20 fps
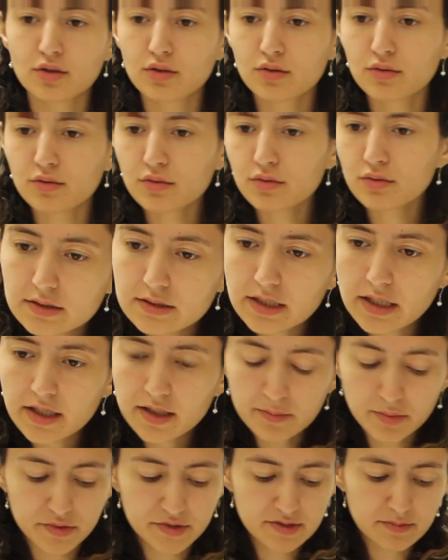2
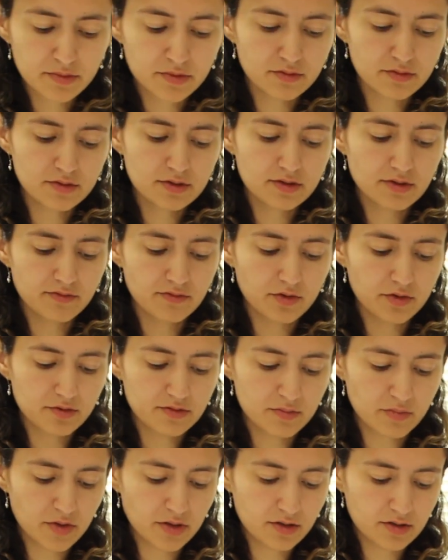tablespoons of
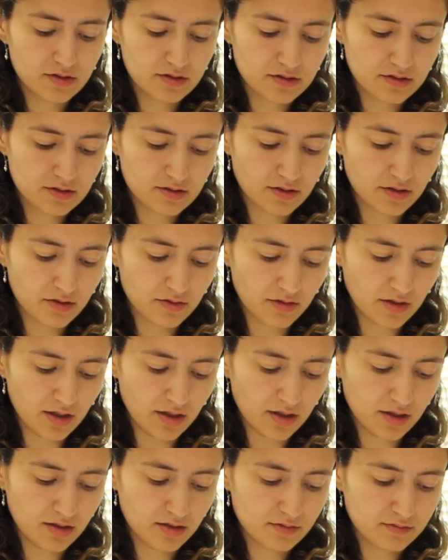rosebuds. Okay.